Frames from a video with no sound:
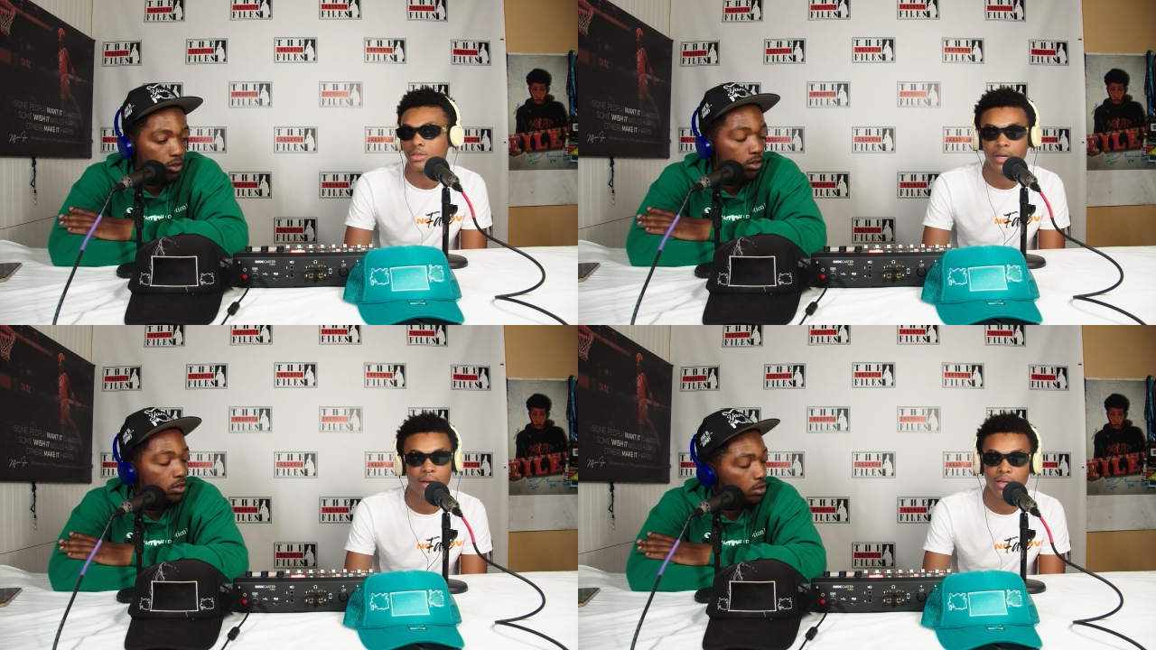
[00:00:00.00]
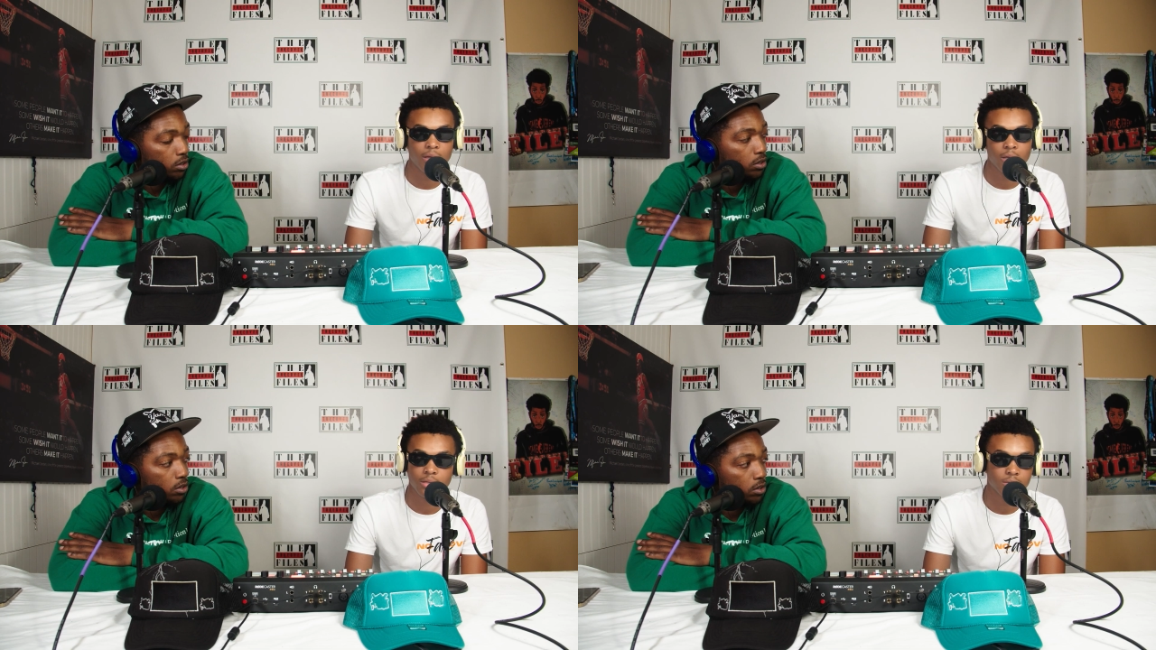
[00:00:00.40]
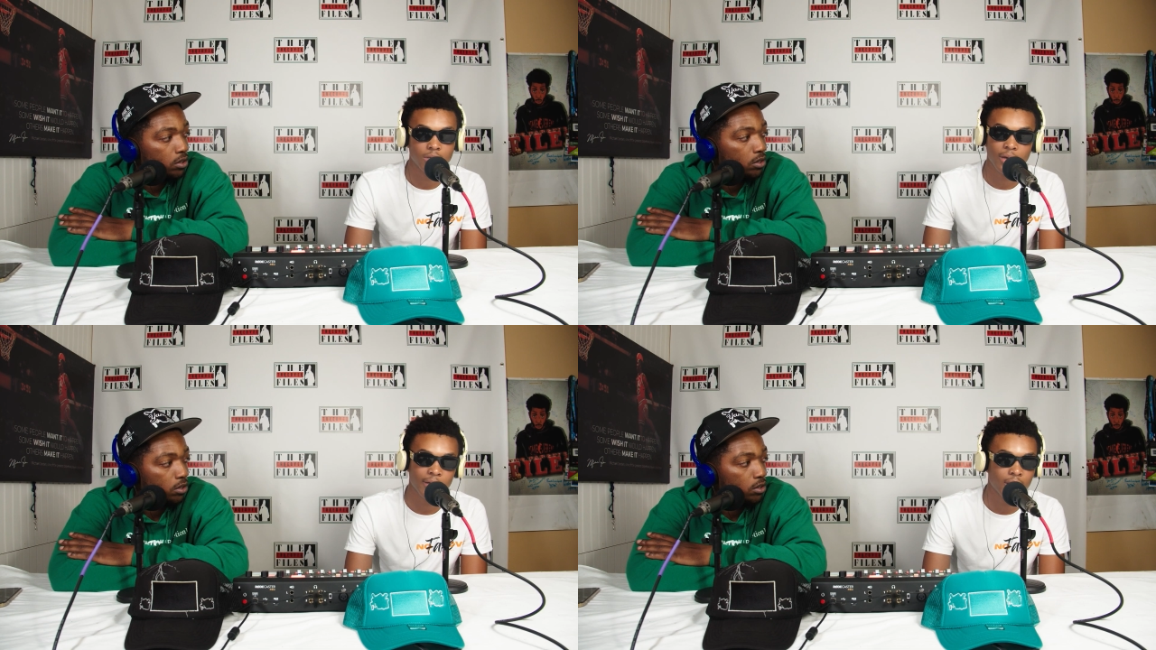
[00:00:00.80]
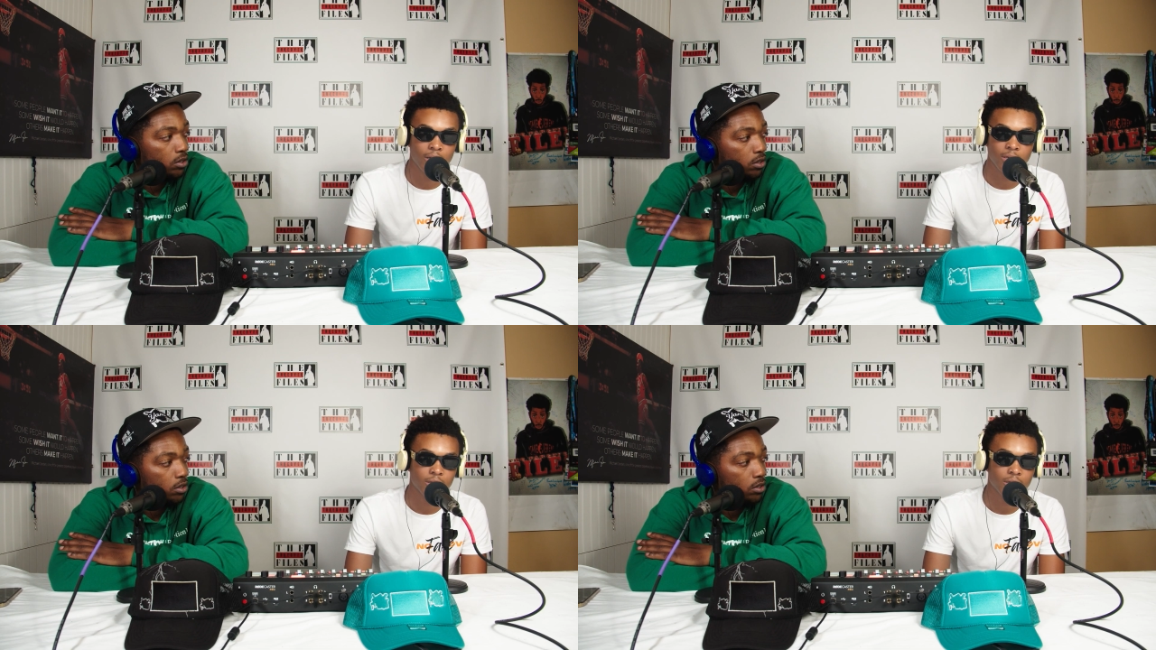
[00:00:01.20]
Speaker 1: it's like I can't I
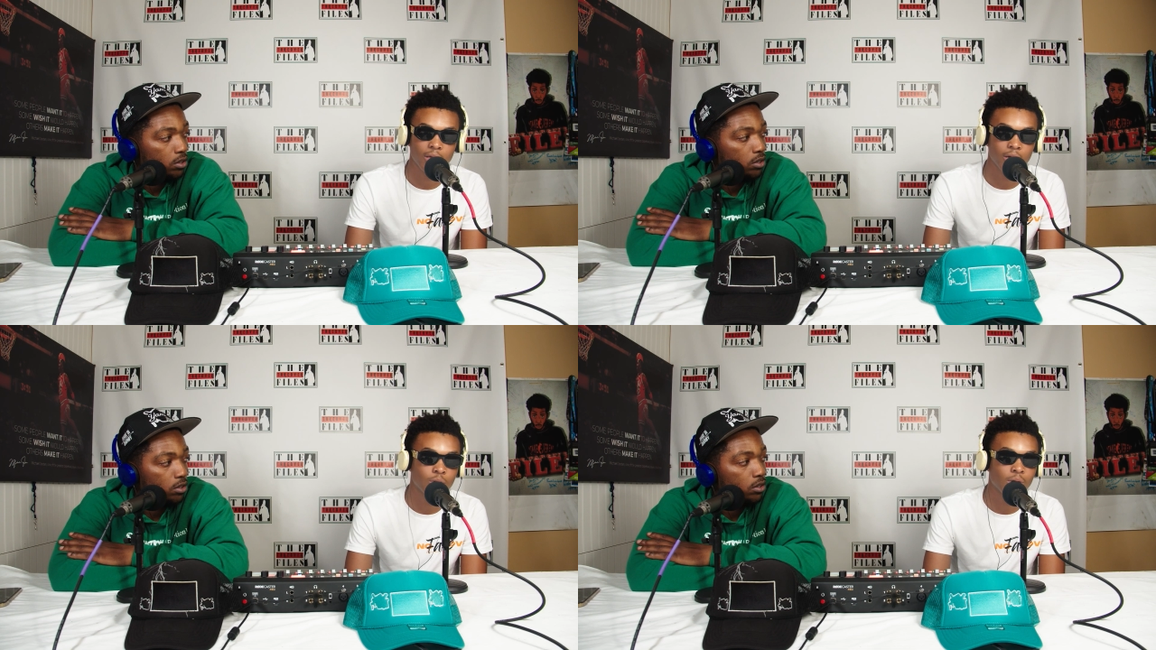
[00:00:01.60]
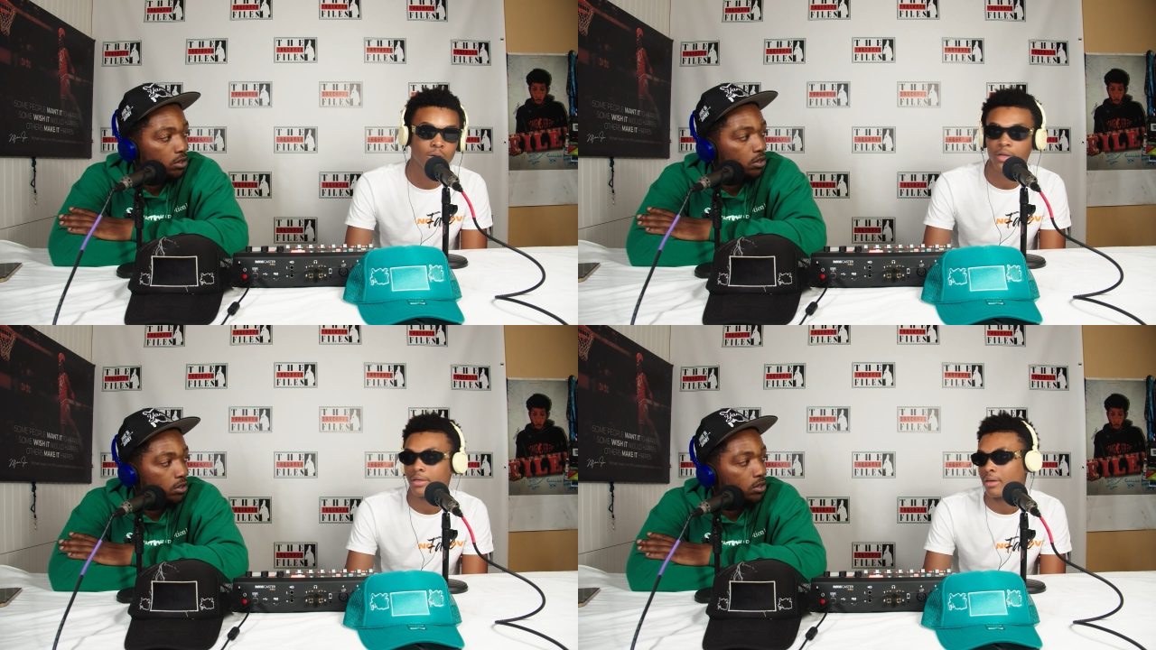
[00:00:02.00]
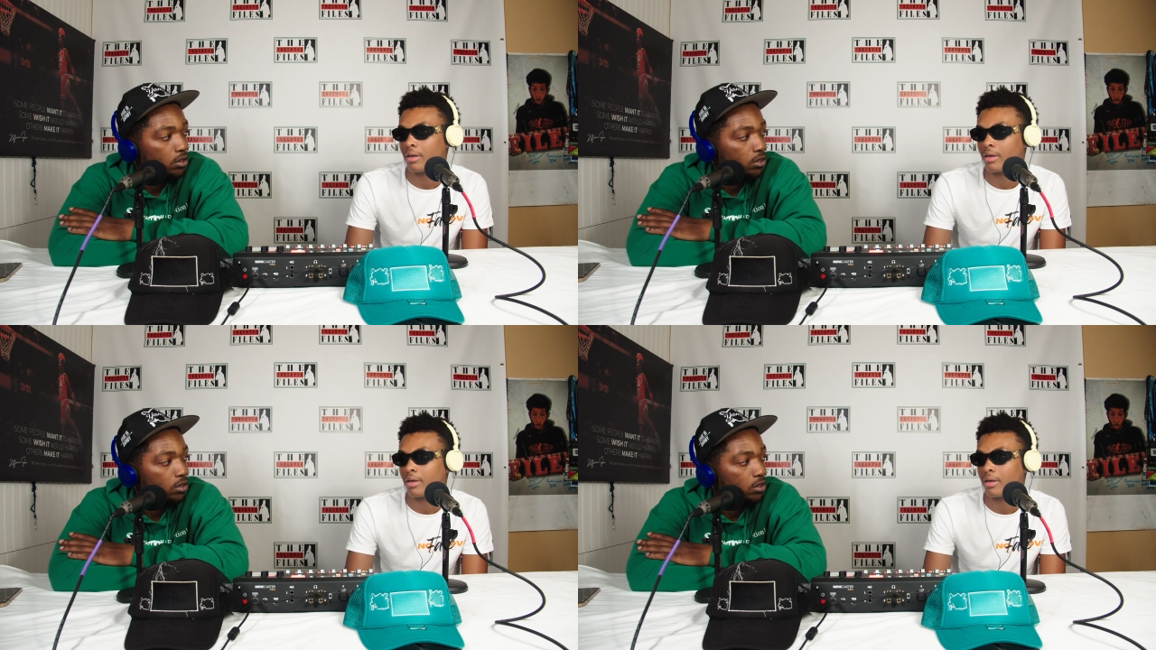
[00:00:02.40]
can't can't go out like